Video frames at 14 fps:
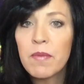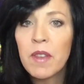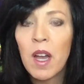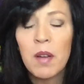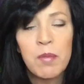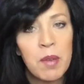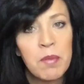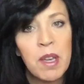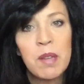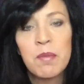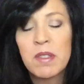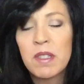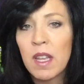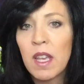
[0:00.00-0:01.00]
Yep, I
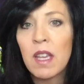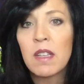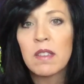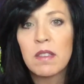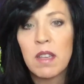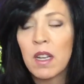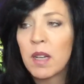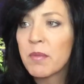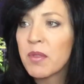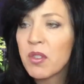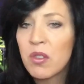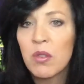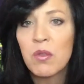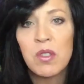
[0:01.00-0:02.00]
made mistakes and I'm
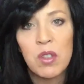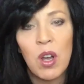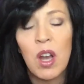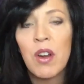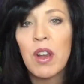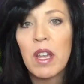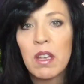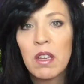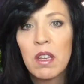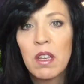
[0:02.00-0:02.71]
so sorry.